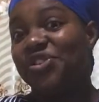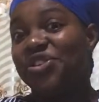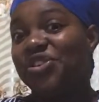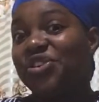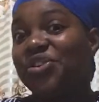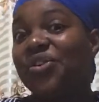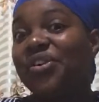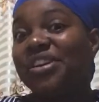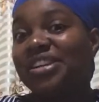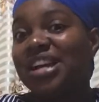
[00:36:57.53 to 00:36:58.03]

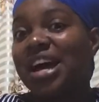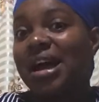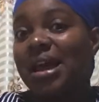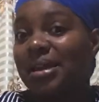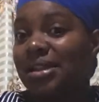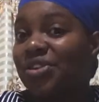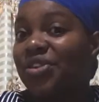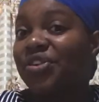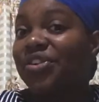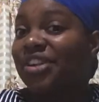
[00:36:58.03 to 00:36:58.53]
you're
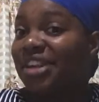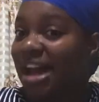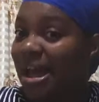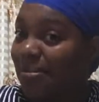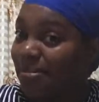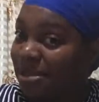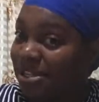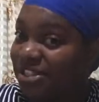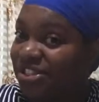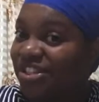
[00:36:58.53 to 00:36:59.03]
a
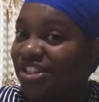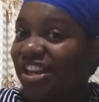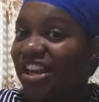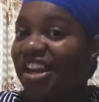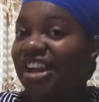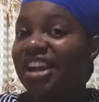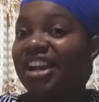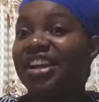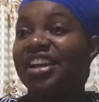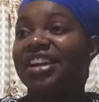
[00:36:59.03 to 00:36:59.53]
diamond
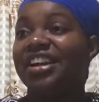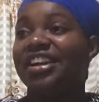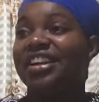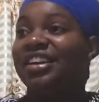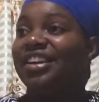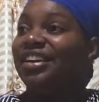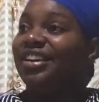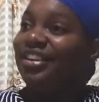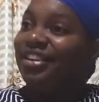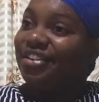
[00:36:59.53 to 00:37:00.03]
today?
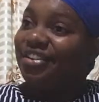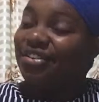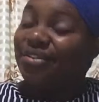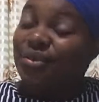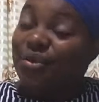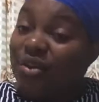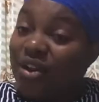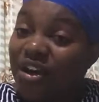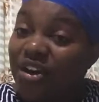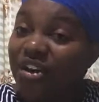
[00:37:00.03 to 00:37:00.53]
You're no
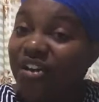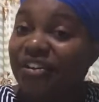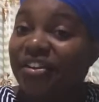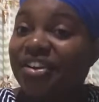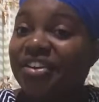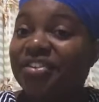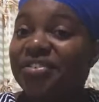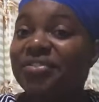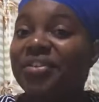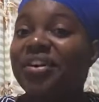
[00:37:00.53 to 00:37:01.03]
longer in
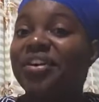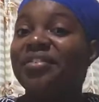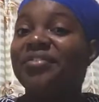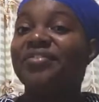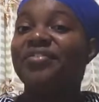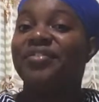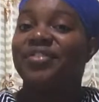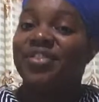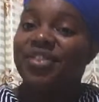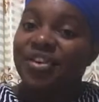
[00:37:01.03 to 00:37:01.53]
the rough.
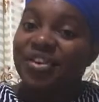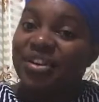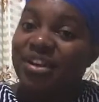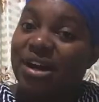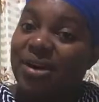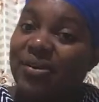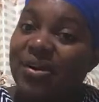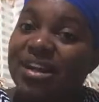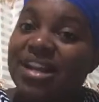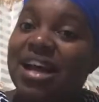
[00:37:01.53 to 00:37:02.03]
You're
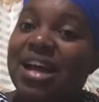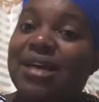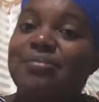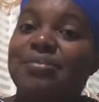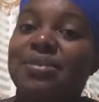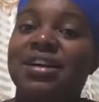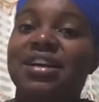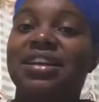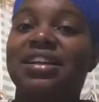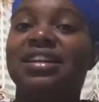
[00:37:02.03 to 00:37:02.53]
now a
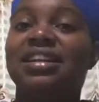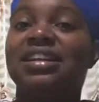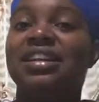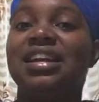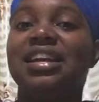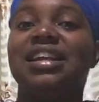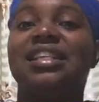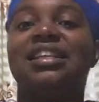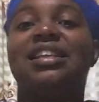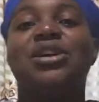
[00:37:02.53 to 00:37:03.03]
diamond.
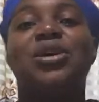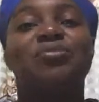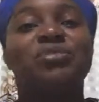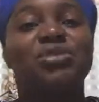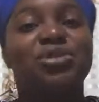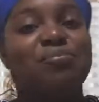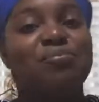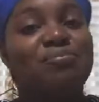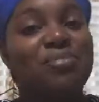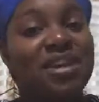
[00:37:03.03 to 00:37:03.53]
Is it up
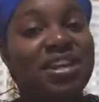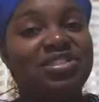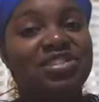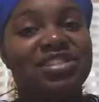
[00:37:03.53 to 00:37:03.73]
to me to